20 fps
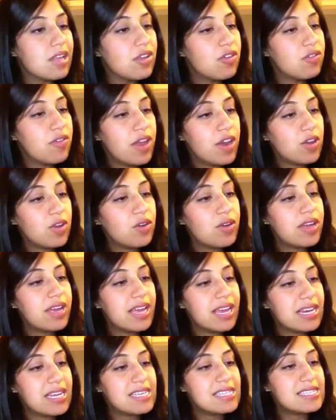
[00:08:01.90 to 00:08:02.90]
Fenugreek,
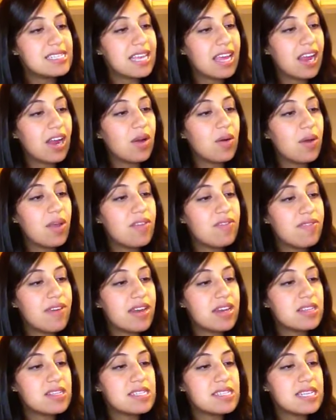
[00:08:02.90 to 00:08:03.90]
anise, caraway,
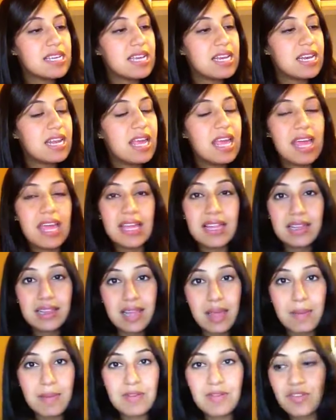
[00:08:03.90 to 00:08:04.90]
fennel seed,
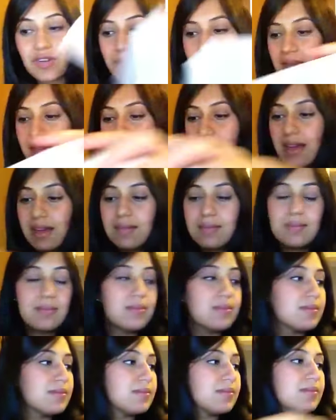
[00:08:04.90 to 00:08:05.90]
lemon verbena.
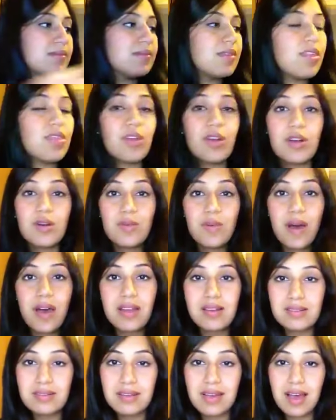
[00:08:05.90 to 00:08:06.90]
The third
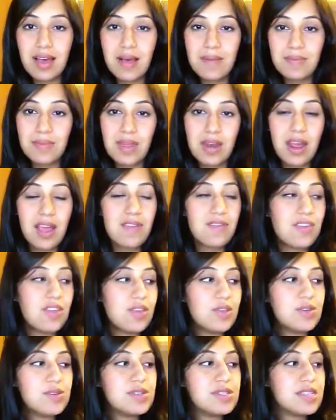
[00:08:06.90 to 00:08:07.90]
one that I've
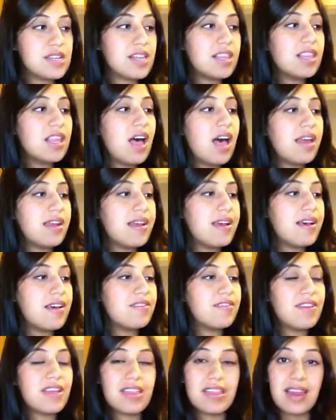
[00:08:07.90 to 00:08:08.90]
used a lot
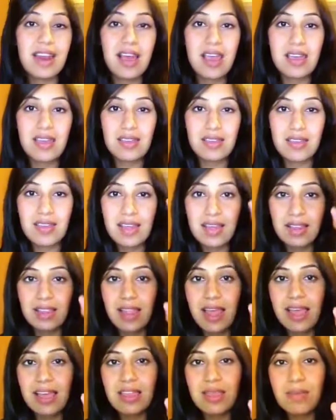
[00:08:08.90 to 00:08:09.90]
of and that I
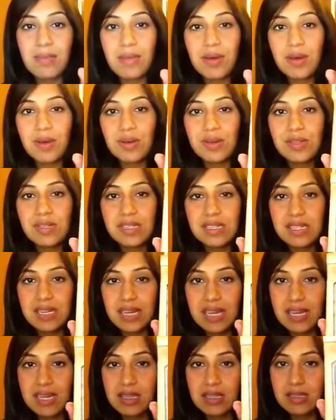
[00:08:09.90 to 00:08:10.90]
like the most
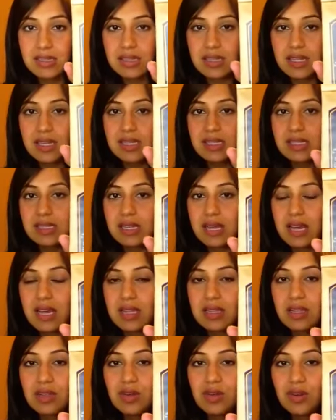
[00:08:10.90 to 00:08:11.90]
is this
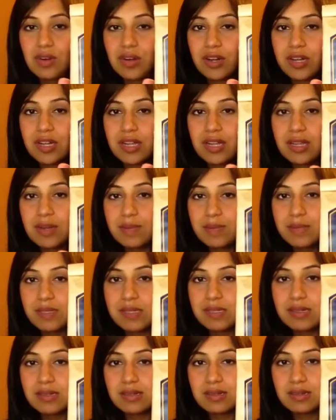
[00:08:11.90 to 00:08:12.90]
Lunar
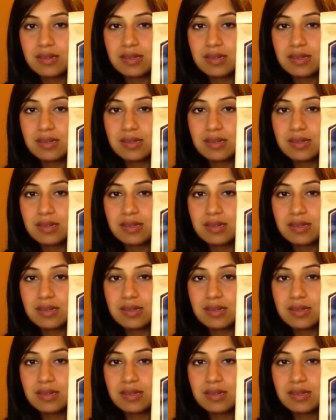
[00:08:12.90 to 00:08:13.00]
Eclipse.